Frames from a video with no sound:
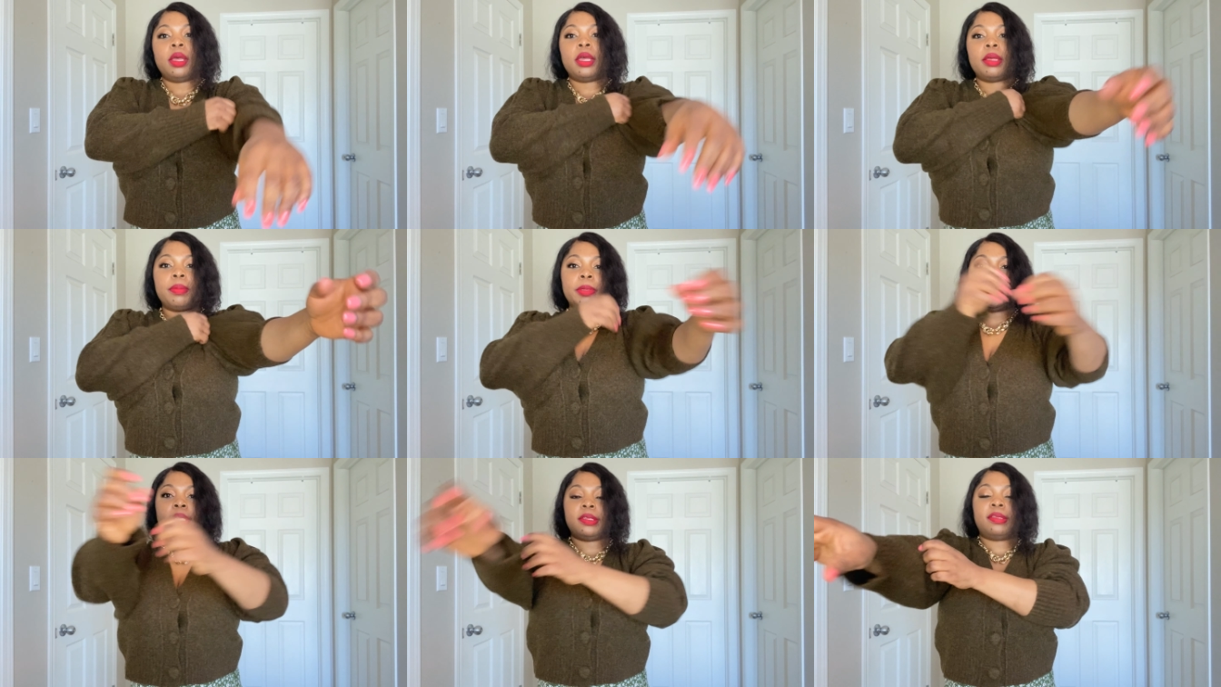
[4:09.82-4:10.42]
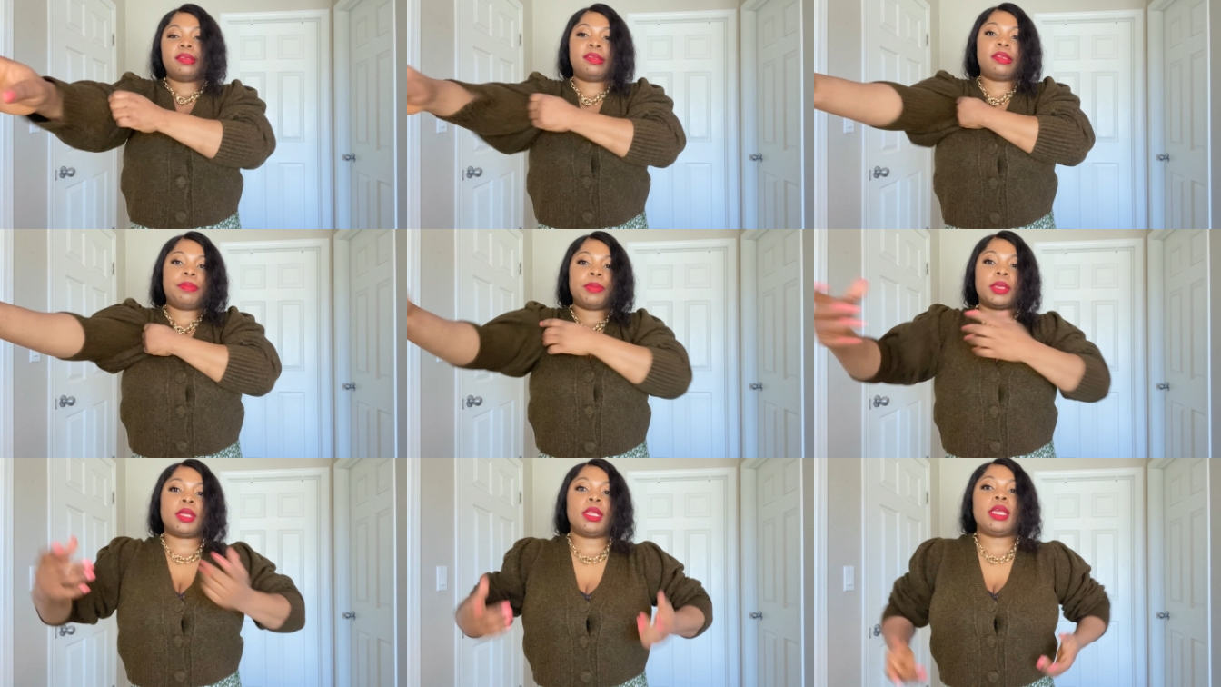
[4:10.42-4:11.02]
but this is
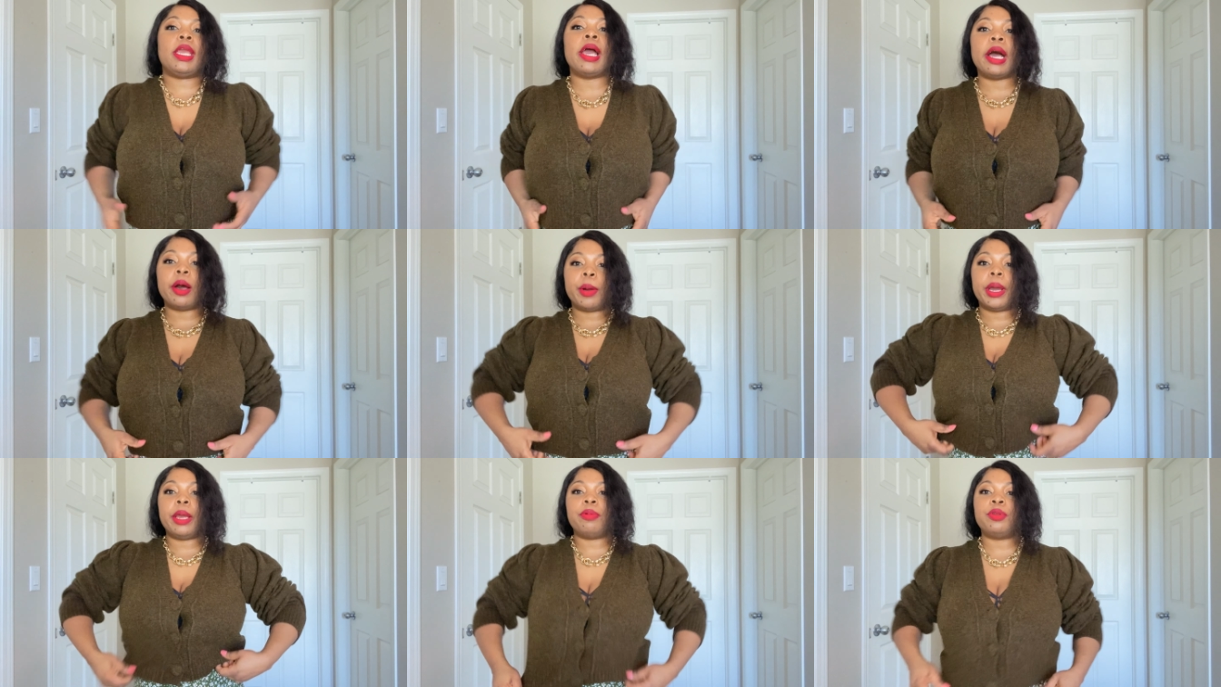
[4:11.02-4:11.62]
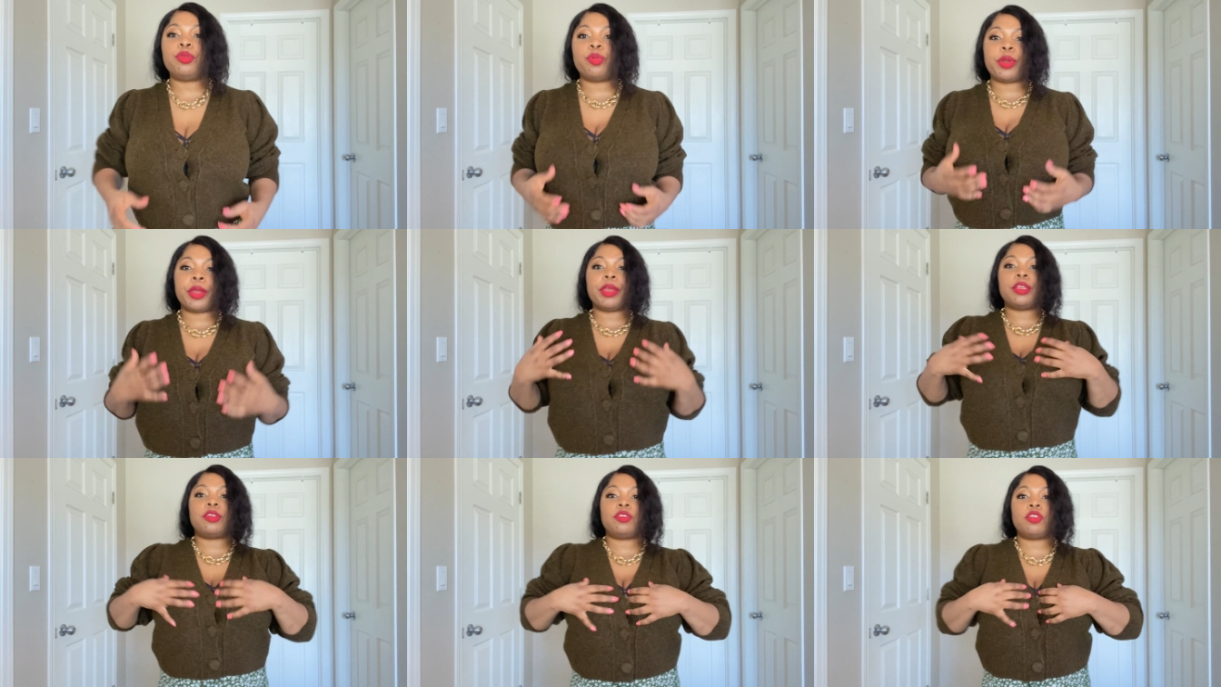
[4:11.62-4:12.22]
typically how I would wear
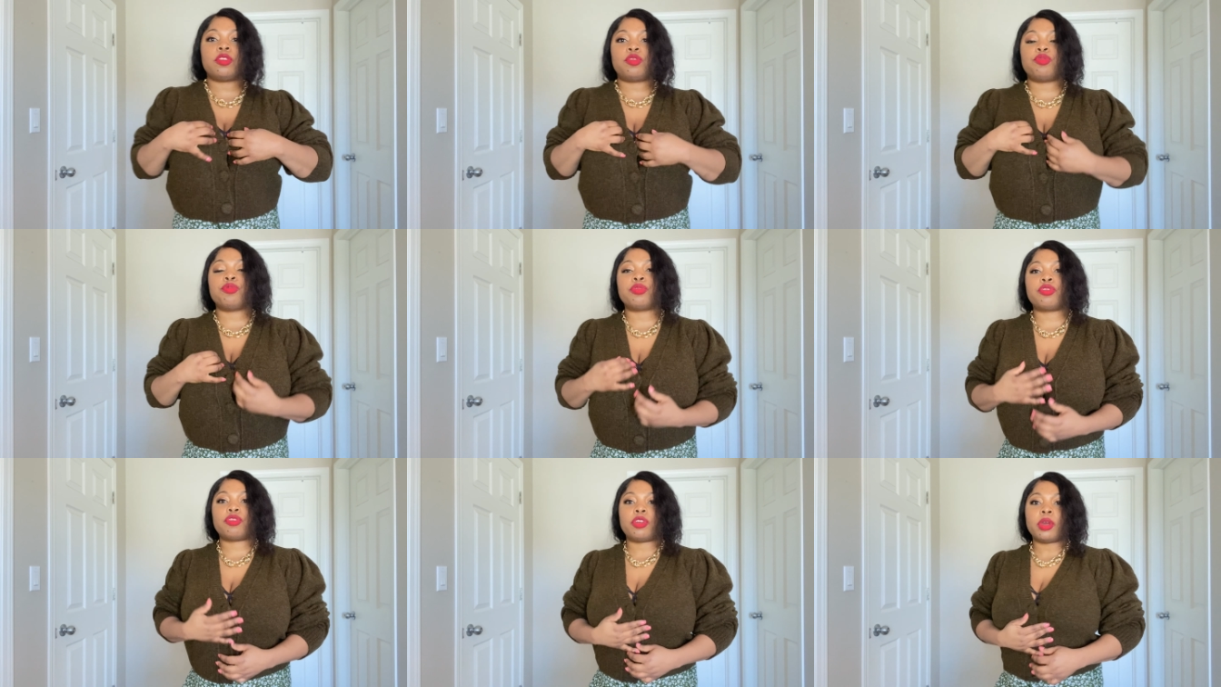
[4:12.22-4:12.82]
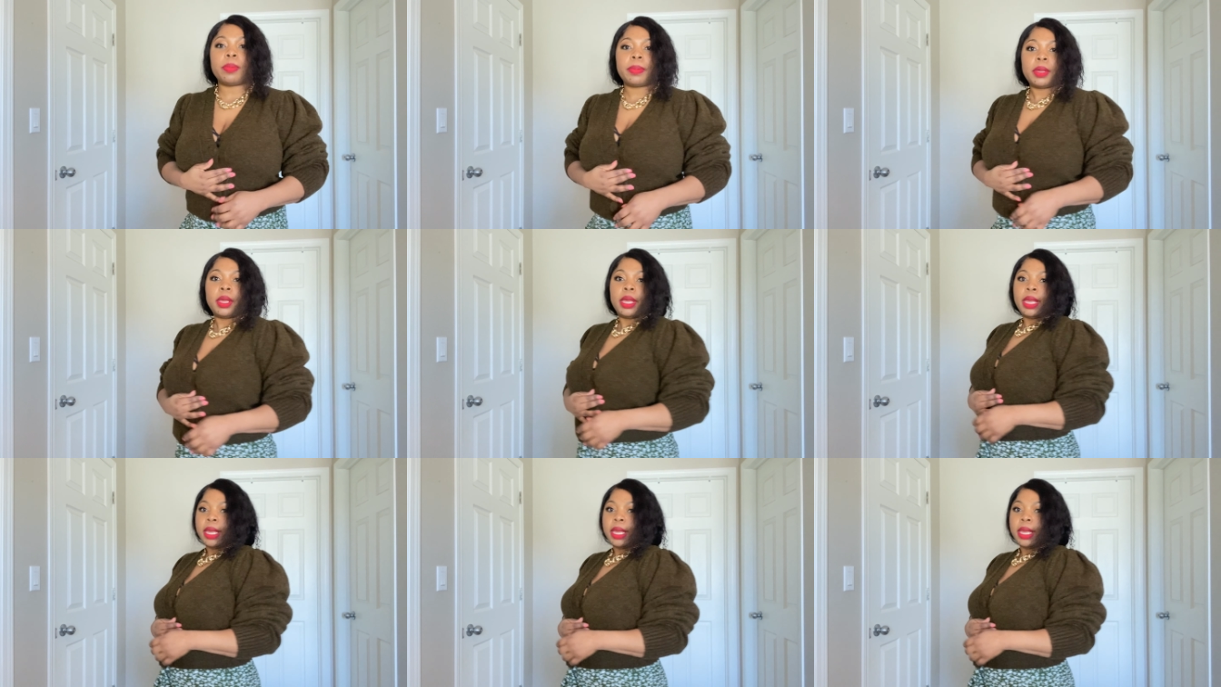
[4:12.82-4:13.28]
it, just ruched up.